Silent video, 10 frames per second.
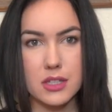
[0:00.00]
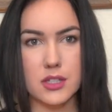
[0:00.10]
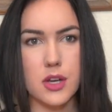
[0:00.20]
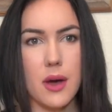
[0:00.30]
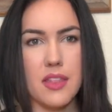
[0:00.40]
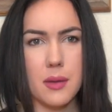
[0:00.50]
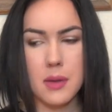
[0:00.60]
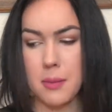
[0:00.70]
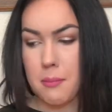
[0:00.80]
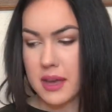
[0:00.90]
So I think I'm
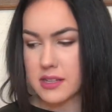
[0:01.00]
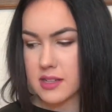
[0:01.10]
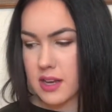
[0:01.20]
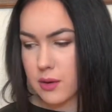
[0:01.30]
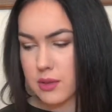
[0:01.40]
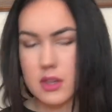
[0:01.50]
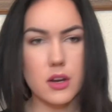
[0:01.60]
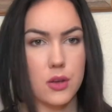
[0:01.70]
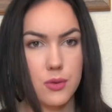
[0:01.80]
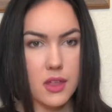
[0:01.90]
going to mix it with the
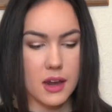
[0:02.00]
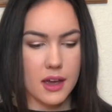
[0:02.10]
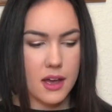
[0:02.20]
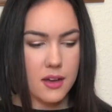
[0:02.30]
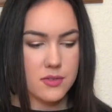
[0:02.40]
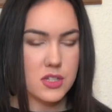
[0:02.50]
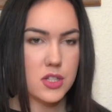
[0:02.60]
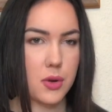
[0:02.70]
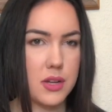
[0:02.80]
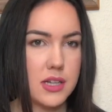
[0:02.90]
nude that I have to
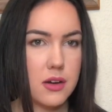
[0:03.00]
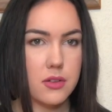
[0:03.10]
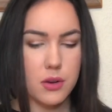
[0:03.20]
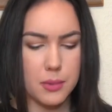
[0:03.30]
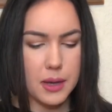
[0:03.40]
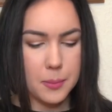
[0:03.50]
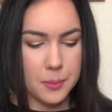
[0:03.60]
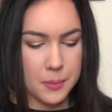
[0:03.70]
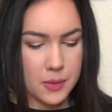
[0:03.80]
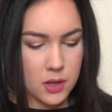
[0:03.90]
tone it down a little bit.
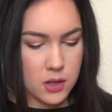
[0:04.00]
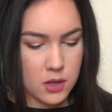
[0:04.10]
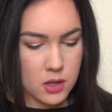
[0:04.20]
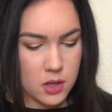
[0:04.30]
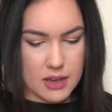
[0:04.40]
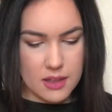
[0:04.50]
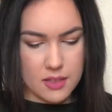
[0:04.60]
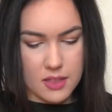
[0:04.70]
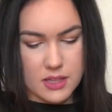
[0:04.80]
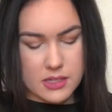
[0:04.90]

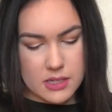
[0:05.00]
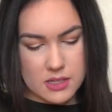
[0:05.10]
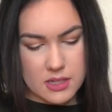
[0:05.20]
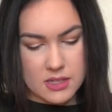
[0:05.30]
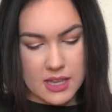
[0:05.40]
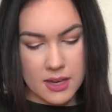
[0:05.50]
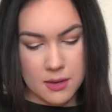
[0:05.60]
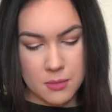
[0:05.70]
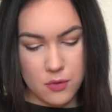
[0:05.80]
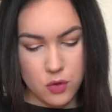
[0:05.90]
This is the
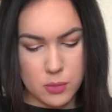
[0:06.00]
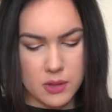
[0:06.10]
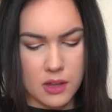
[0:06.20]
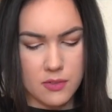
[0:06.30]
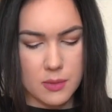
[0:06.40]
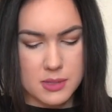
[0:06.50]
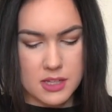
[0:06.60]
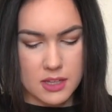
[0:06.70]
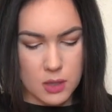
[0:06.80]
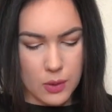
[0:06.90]
same formula of
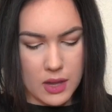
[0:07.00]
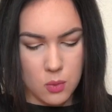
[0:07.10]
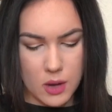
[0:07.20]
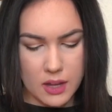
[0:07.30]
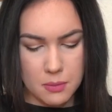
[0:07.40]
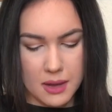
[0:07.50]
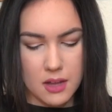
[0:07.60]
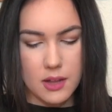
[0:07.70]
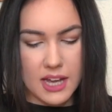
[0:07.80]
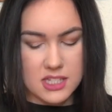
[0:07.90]
lipstick, the Wet n Wild
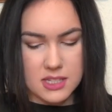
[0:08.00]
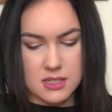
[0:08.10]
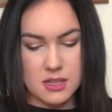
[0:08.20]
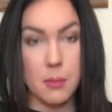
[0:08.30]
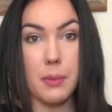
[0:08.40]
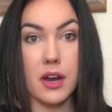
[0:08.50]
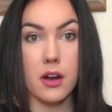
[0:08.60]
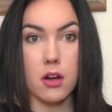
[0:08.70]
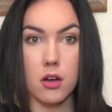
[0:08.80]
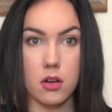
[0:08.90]
Mega Last. This is in
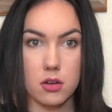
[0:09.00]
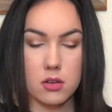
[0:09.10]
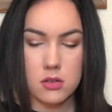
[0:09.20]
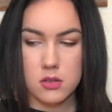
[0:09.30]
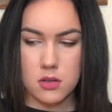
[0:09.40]
Bare It All.